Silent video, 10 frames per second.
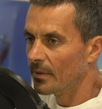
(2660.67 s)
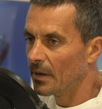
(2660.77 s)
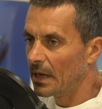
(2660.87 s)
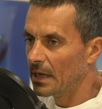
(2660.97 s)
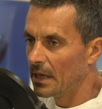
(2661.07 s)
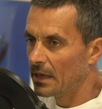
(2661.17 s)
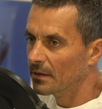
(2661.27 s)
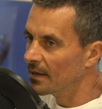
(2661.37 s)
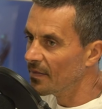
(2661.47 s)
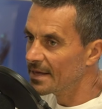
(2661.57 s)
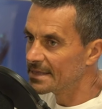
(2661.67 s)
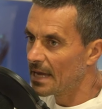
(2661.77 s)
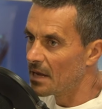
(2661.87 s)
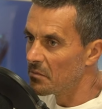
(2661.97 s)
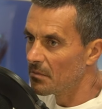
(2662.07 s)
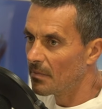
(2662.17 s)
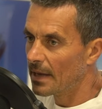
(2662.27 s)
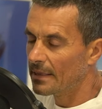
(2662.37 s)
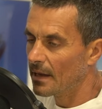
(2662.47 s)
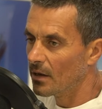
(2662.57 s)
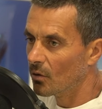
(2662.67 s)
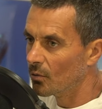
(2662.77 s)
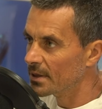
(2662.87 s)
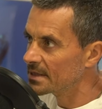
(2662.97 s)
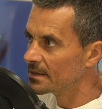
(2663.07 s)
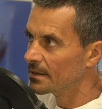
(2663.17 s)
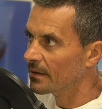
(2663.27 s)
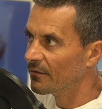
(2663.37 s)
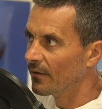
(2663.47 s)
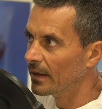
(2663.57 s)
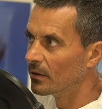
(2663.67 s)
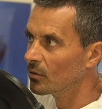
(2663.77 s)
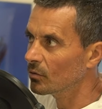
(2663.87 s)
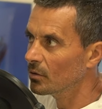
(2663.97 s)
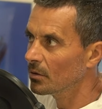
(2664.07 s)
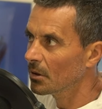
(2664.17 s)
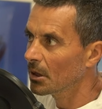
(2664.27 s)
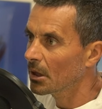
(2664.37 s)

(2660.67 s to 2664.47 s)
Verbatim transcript: I did the same, and I always uh, felt good.